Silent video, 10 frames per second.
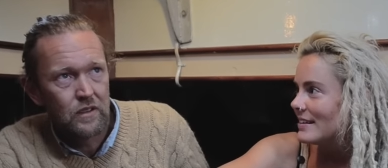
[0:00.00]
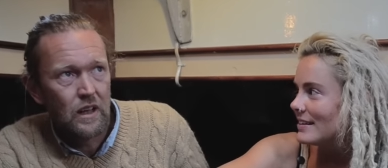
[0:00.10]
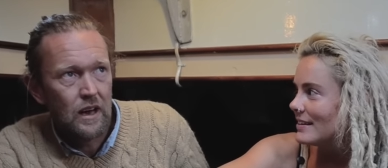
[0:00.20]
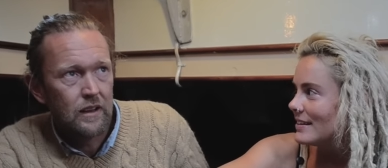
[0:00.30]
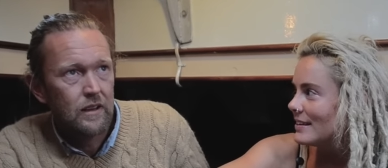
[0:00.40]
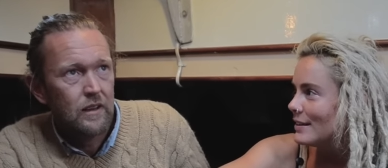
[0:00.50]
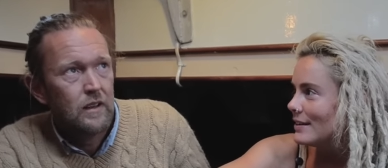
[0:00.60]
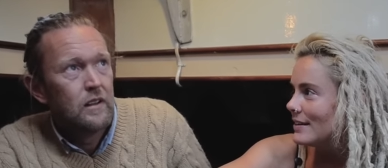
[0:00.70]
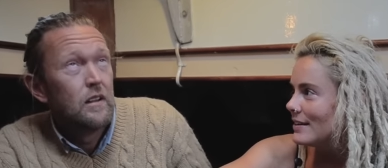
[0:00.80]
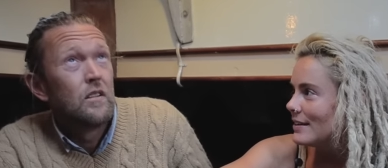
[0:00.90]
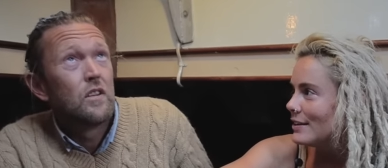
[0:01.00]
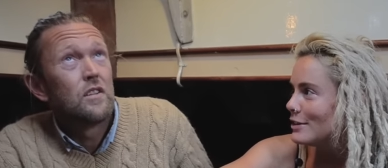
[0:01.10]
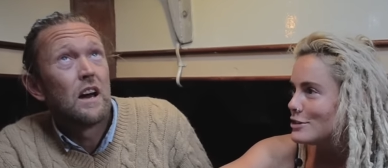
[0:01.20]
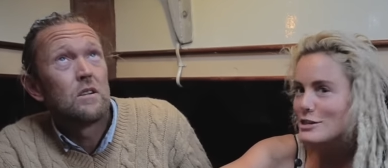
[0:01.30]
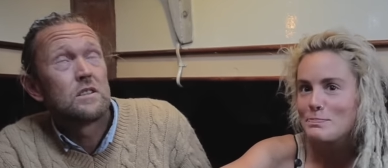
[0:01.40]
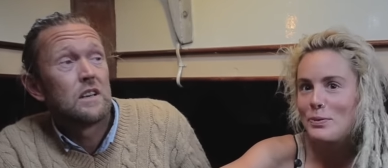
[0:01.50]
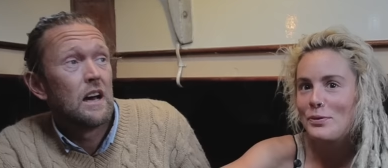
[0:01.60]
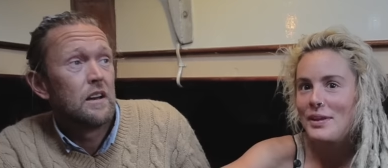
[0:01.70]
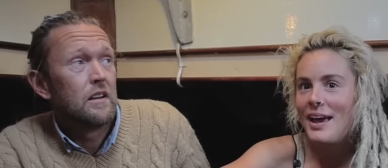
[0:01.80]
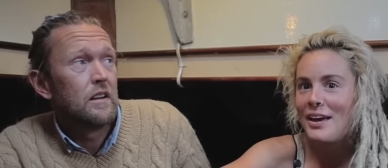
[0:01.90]
Speaker 1: and that.
Speaker 2: The you
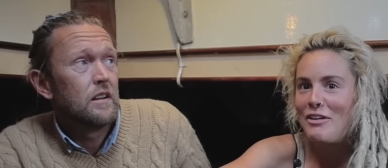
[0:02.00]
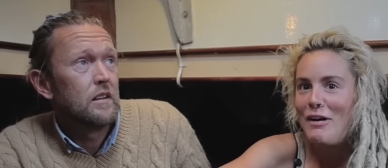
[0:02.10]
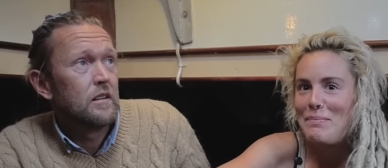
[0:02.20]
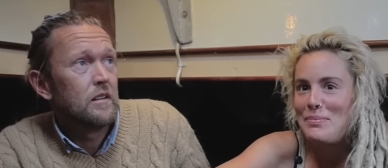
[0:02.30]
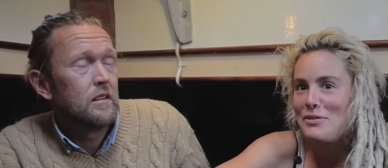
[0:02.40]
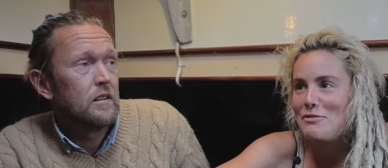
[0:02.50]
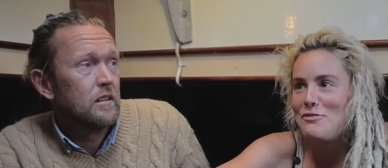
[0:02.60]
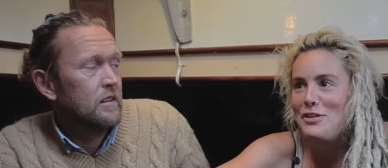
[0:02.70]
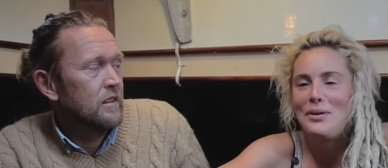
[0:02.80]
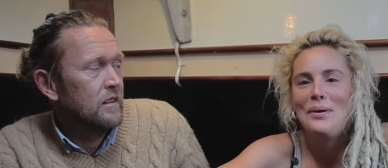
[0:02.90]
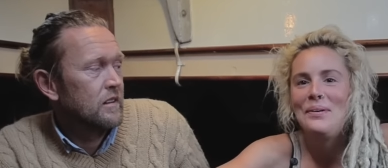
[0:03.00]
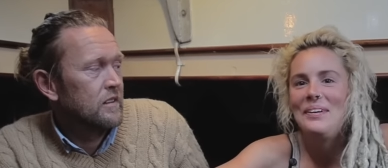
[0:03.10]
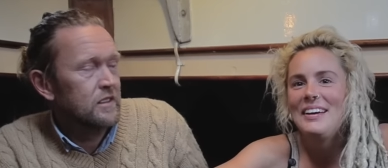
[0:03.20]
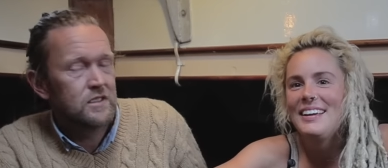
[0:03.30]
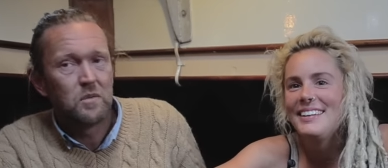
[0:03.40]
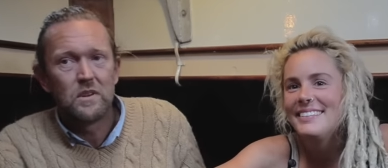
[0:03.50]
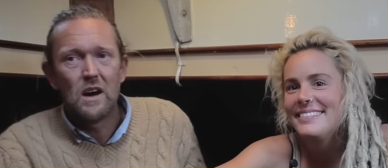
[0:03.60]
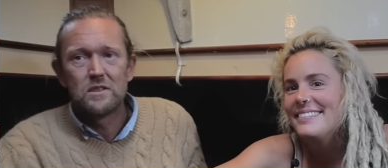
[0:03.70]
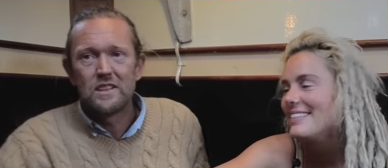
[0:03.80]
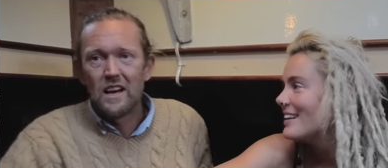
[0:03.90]
downside. The anchor up and off you go.
Speaker 1: There's some
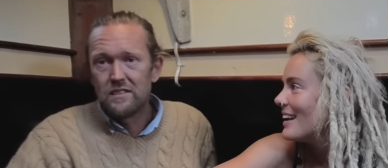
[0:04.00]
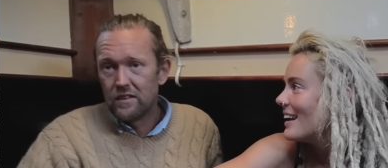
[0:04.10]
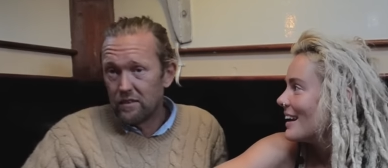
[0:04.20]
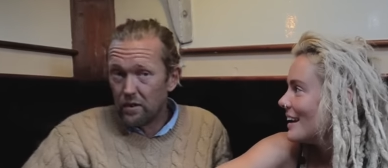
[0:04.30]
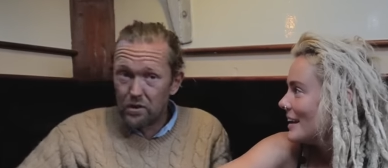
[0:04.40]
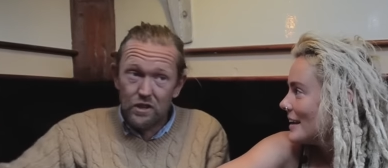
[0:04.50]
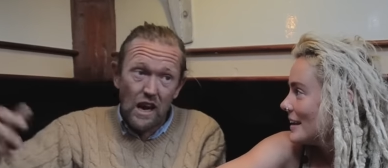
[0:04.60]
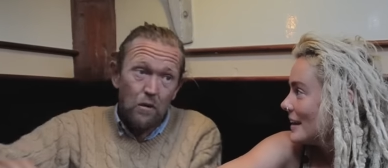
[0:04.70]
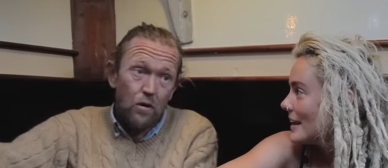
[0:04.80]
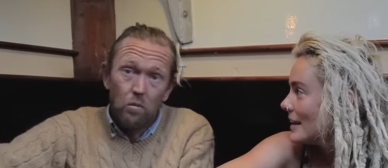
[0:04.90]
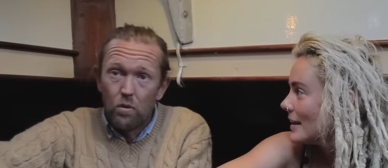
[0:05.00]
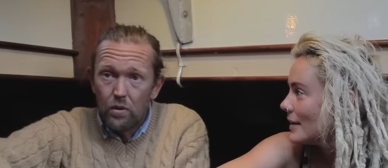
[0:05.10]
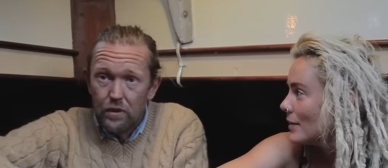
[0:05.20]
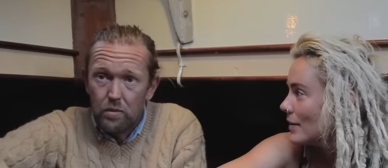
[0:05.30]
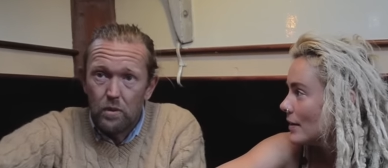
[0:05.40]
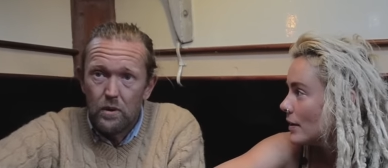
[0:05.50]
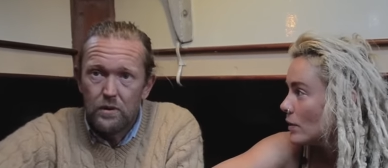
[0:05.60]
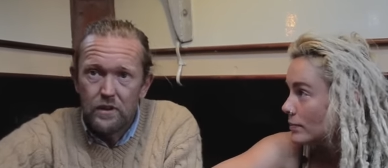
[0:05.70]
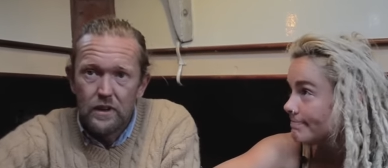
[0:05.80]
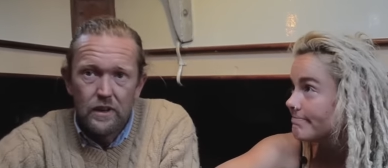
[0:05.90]
downsides. There's no shower on board this
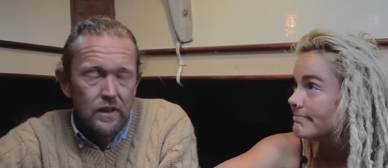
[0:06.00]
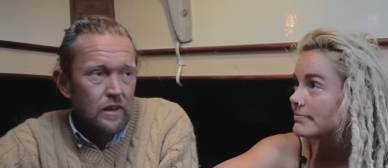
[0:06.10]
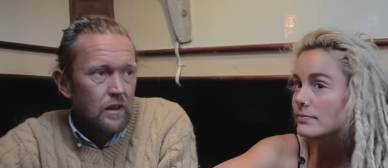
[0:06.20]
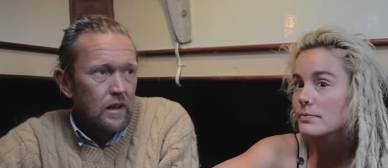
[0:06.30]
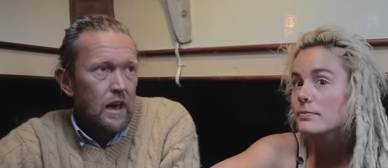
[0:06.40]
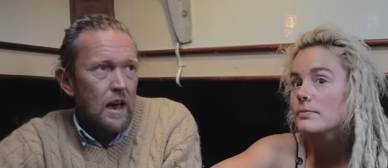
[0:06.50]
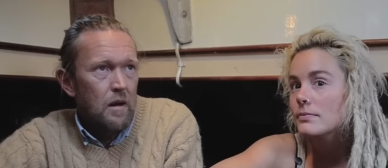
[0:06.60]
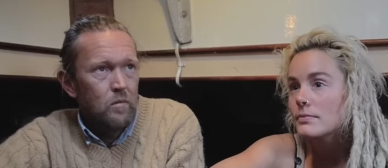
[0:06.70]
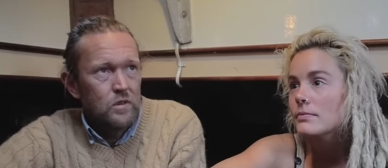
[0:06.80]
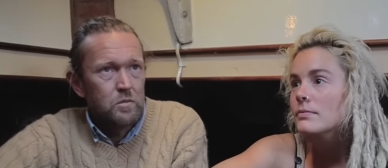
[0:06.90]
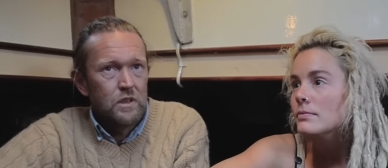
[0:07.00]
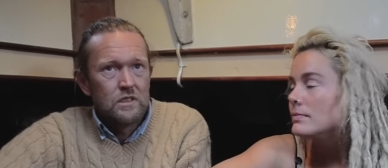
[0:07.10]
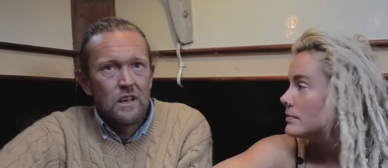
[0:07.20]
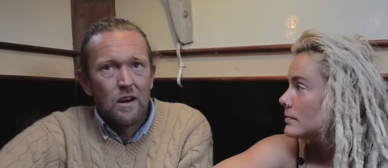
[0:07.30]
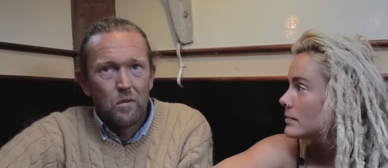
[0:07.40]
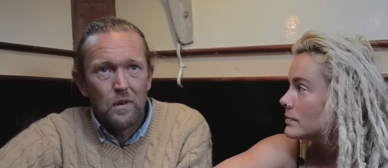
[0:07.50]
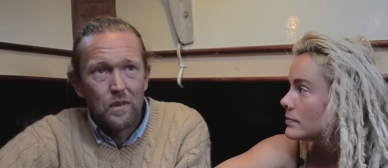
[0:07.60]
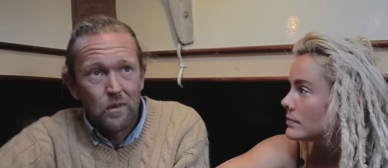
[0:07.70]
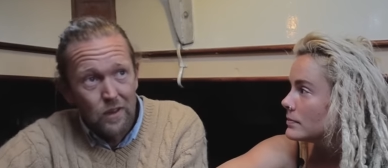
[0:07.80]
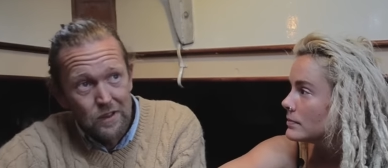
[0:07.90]
boat, um, which means that
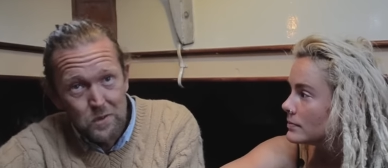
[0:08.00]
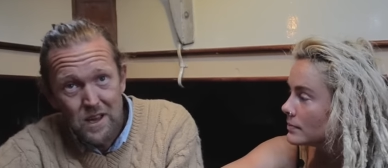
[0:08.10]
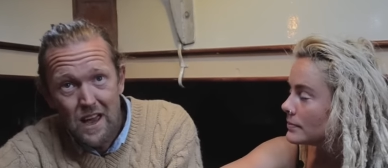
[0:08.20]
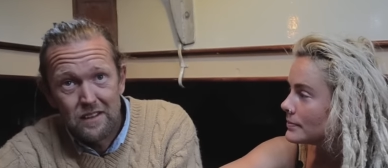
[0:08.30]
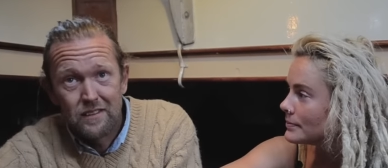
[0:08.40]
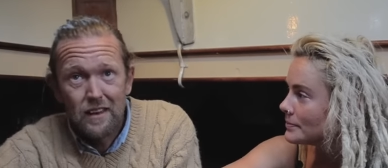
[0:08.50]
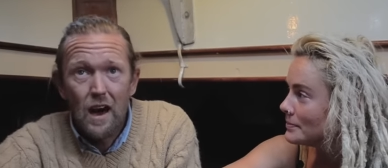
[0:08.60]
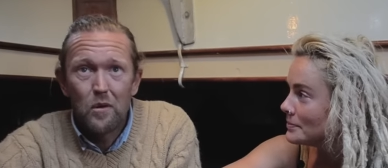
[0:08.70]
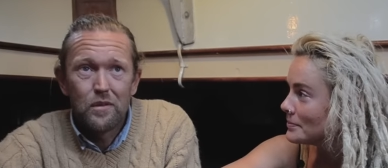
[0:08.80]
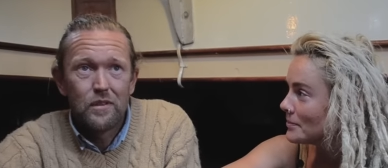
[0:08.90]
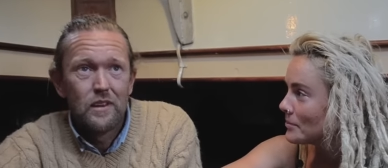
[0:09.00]
when as we head south,